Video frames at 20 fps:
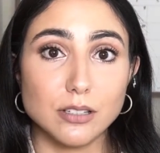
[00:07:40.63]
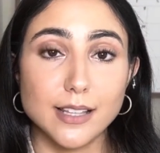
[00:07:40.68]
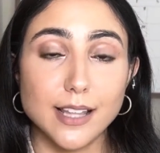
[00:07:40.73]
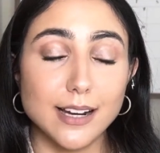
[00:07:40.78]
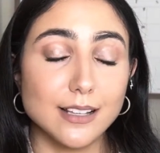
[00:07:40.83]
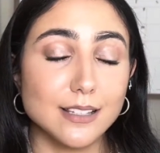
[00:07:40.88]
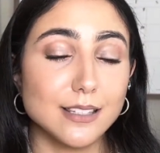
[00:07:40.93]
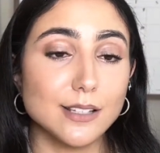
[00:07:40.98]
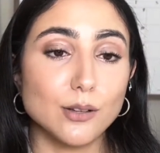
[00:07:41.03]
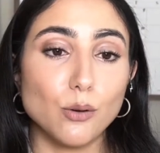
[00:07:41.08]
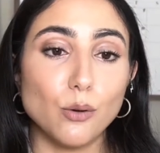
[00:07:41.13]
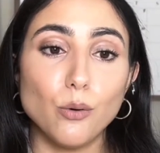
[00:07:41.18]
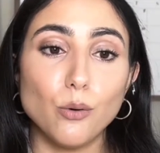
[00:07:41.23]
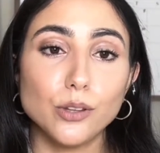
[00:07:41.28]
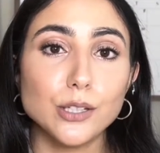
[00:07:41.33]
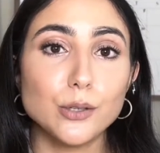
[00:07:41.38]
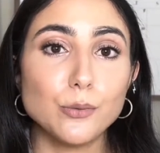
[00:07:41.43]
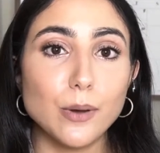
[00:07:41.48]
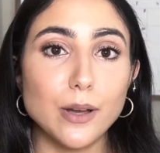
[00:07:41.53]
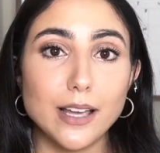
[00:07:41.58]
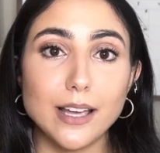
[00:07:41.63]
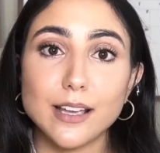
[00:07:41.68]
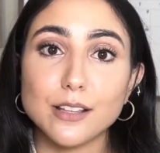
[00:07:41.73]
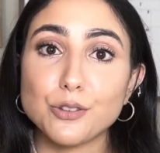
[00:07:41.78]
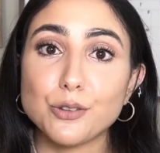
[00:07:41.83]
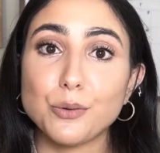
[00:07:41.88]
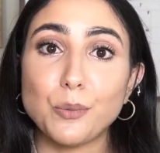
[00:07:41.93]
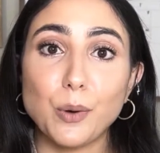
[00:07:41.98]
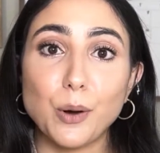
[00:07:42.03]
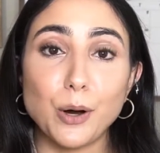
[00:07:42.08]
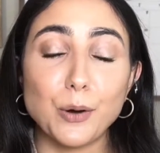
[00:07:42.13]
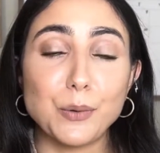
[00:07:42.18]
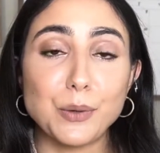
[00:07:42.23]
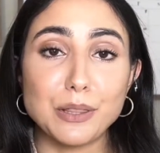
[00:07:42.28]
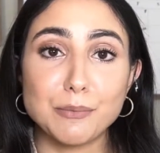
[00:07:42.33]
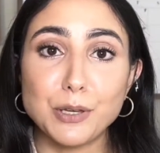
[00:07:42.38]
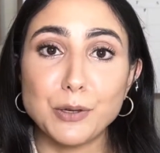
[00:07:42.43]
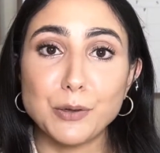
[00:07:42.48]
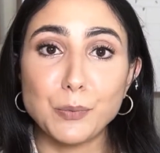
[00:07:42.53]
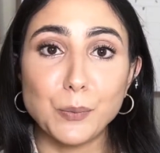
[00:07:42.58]
That is the only way to work
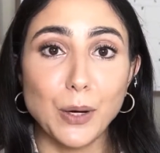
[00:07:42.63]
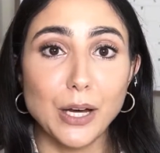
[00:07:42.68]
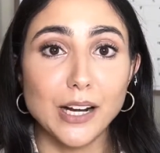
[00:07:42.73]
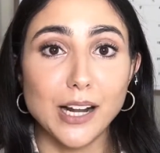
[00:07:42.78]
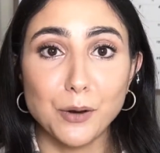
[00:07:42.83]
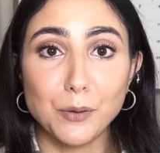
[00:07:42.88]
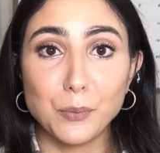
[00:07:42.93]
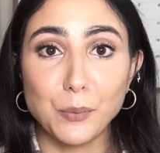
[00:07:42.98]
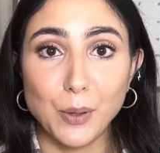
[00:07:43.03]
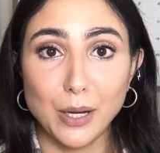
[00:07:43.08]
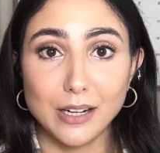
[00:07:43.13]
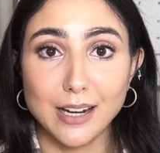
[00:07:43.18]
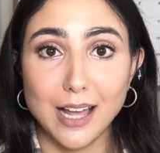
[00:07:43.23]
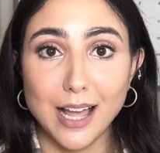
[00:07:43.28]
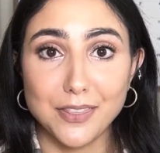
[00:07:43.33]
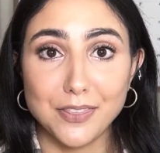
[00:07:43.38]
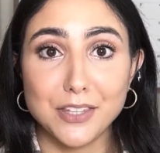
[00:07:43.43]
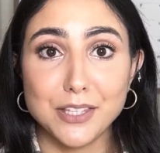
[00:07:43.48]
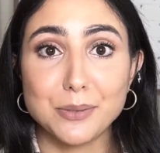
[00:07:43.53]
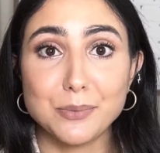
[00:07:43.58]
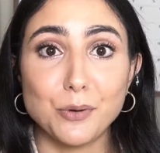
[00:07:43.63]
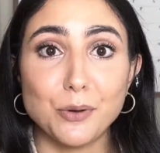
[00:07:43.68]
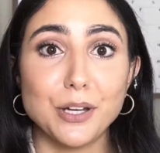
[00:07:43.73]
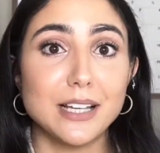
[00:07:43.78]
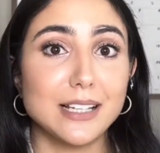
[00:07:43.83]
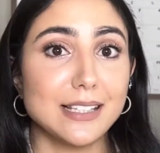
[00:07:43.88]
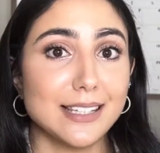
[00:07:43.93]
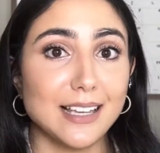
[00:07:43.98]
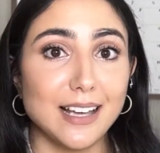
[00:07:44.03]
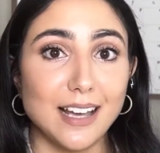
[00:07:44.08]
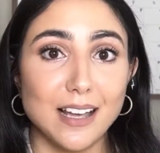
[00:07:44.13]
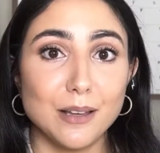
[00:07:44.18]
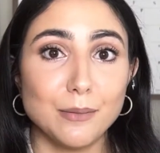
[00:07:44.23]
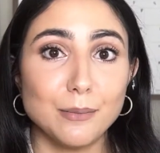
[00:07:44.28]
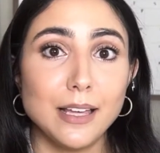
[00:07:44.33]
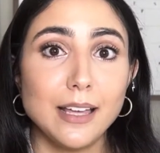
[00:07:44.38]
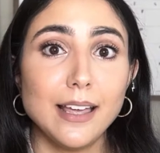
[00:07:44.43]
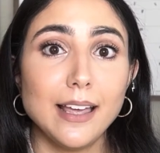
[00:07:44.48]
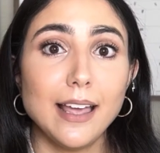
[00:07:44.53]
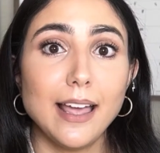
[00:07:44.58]
with me one-on-one at this point in time.